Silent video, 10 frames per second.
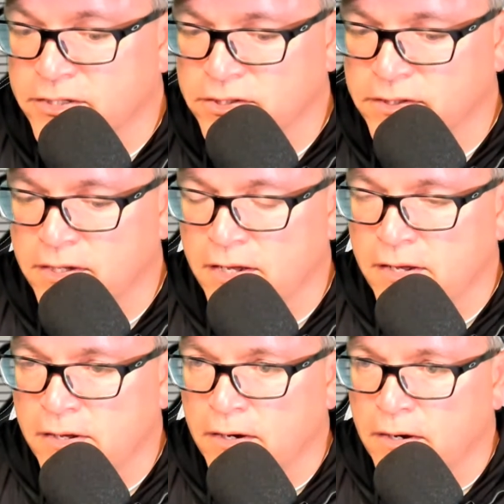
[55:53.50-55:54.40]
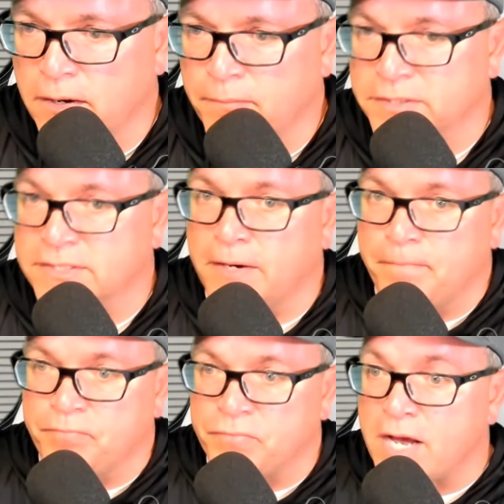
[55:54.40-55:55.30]
section.
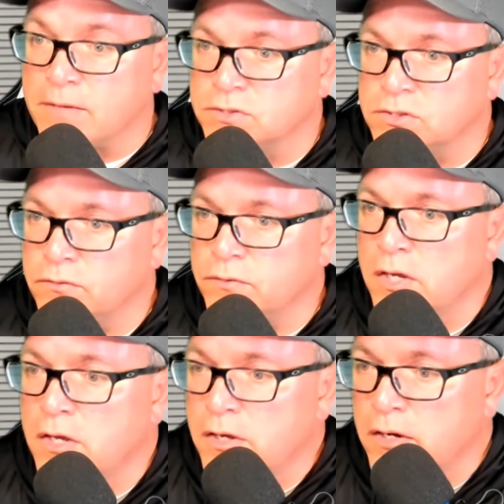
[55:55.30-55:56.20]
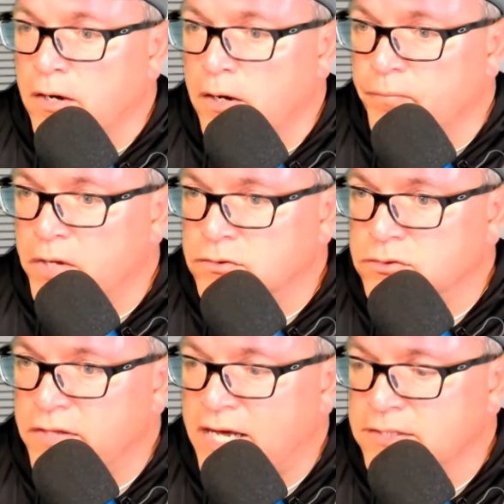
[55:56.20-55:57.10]
So I'll
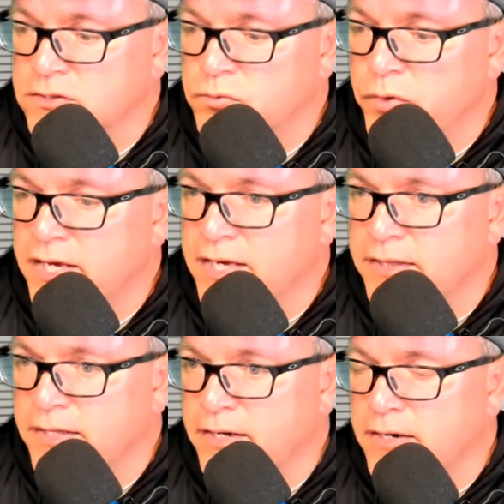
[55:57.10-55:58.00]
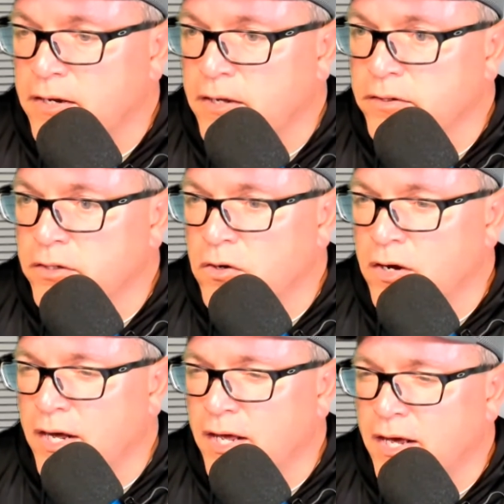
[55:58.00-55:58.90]
do that this week, and then
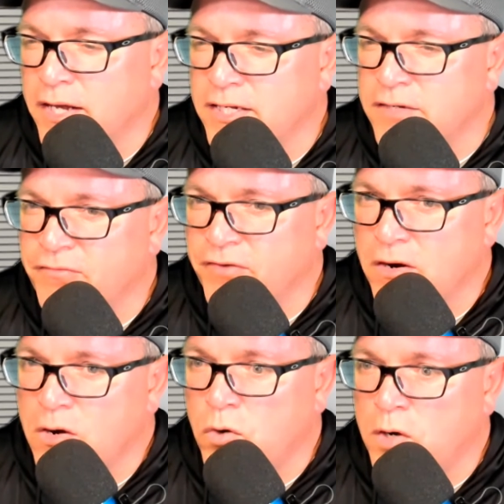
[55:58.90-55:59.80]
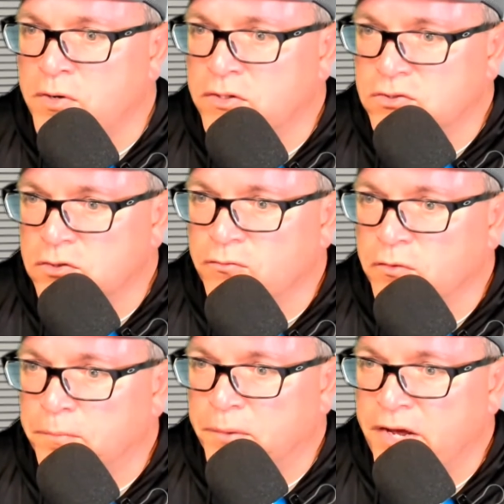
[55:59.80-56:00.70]
I need to figure out what I'm going to do
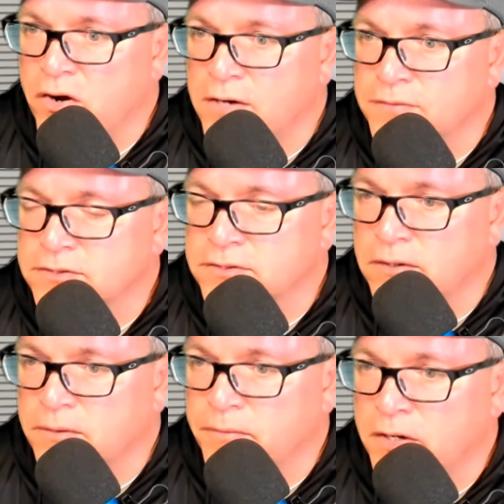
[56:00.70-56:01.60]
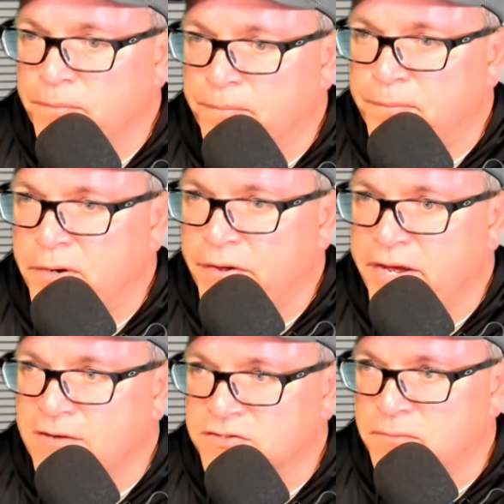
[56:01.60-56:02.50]
for the playoffs. I'll
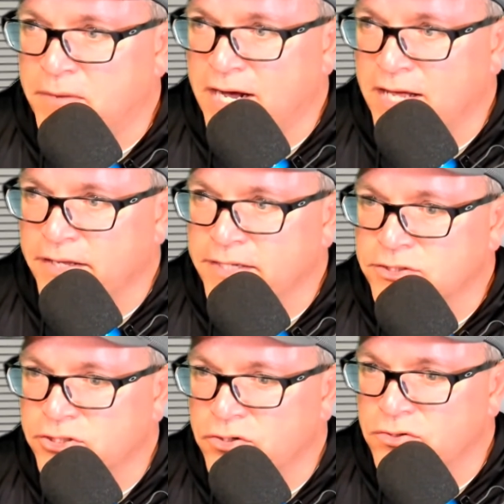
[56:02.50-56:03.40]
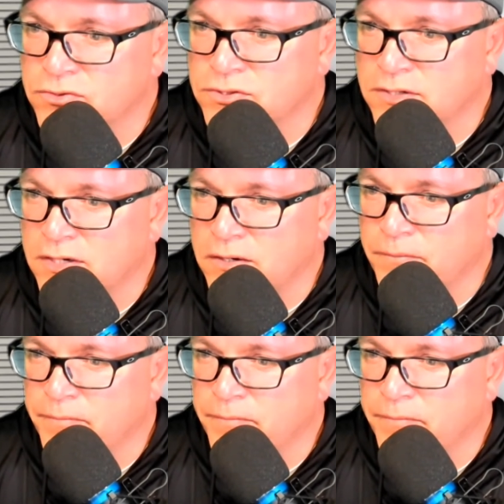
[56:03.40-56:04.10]
probably have some highlight shows.